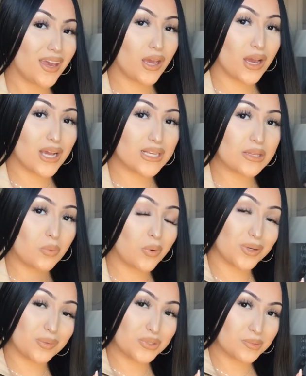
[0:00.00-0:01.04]
Hey guys,
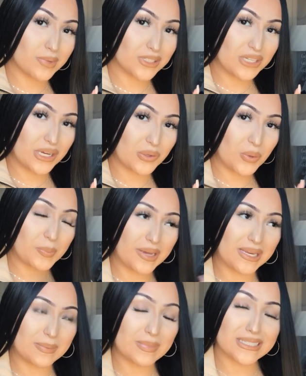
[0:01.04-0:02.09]
welcome to my channel. My
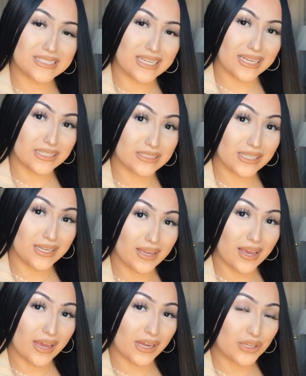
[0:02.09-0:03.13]
name is Daicy
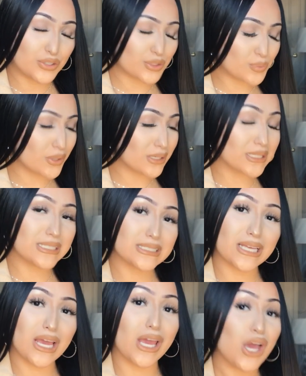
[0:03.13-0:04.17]
and I just wanted to
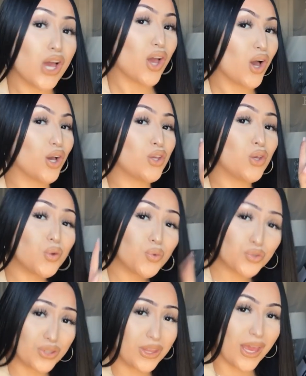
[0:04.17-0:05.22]
say a
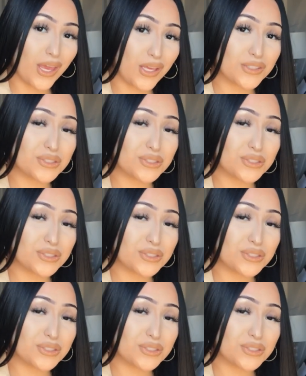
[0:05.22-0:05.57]
huge thanks